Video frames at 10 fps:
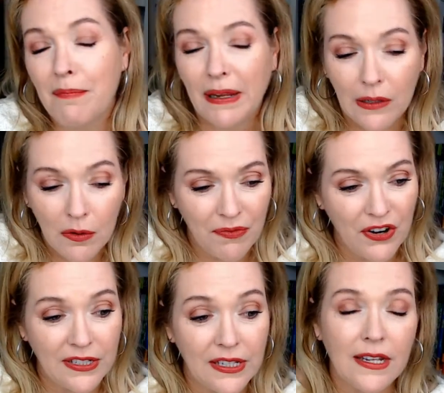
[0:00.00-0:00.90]
And by loop
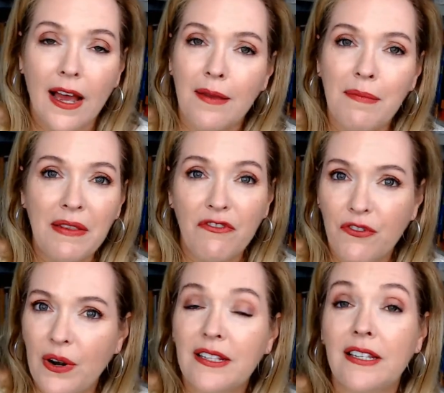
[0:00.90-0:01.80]
phrases, I mean
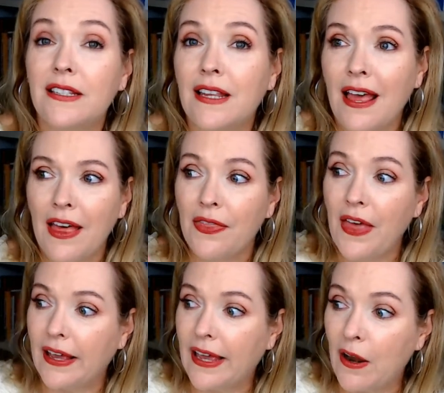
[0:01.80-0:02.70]
phrases
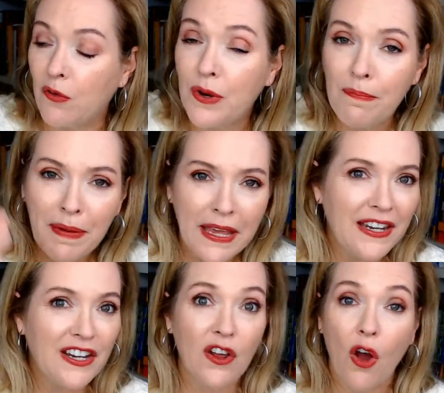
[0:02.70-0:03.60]
that get
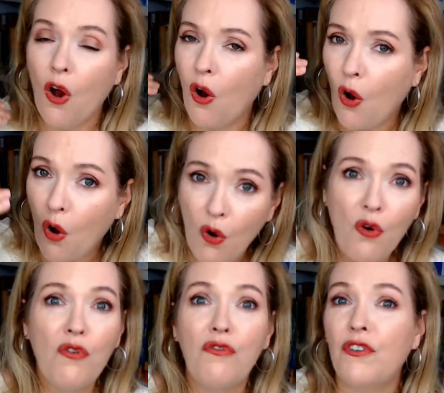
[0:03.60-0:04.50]
repeated
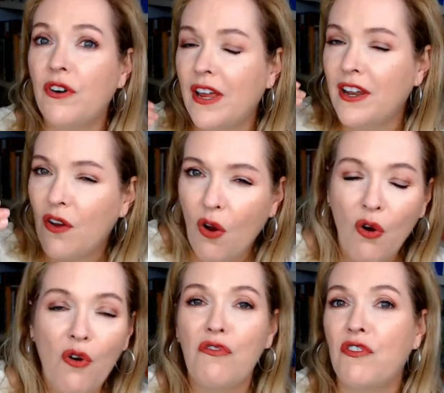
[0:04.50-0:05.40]
over and
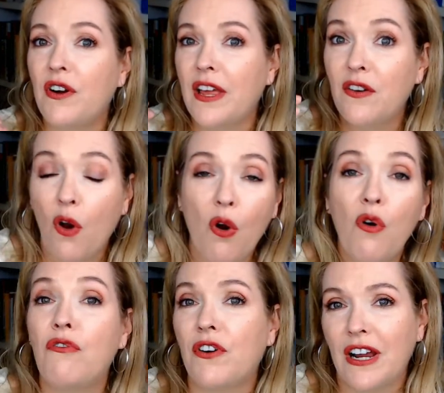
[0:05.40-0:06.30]

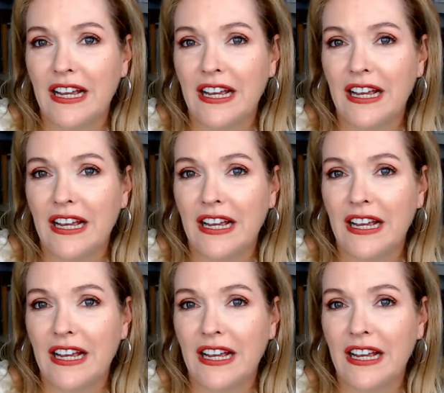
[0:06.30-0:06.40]
over